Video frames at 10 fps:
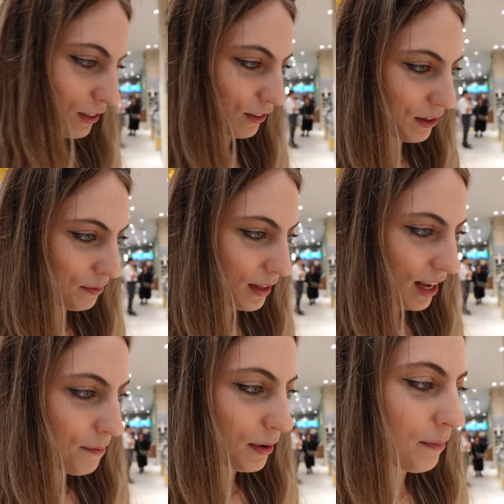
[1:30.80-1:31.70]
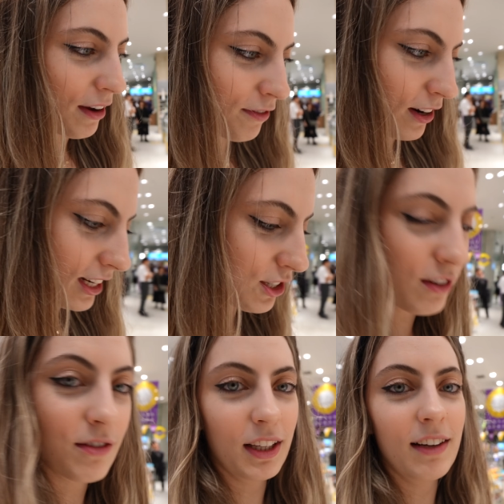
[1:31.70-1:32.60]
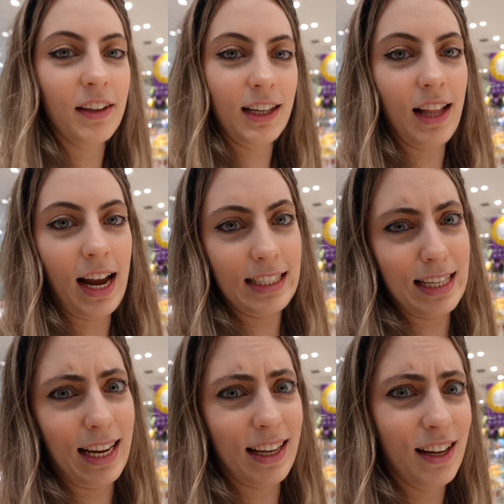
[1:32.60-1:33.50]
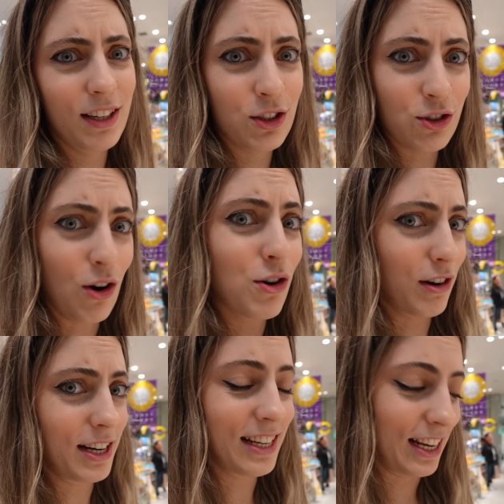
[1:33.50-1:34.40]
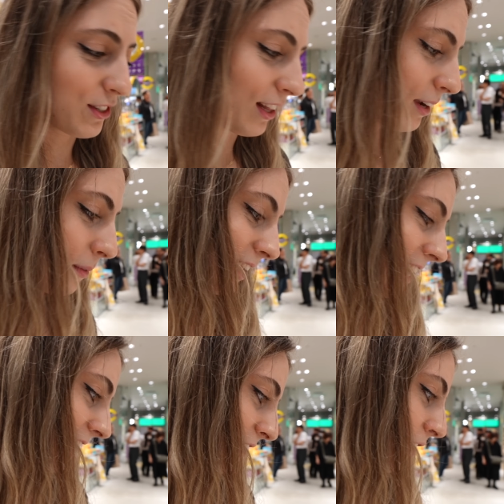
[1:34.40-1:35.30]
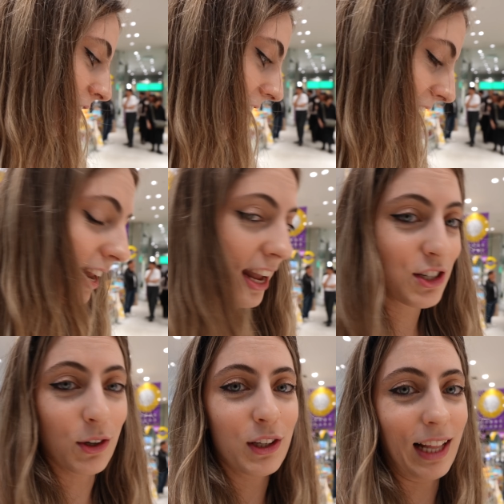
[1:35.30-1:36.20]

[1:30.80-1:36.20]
from. But my friend, she really likes like strong green tea. So I think I'm getting her that. And she also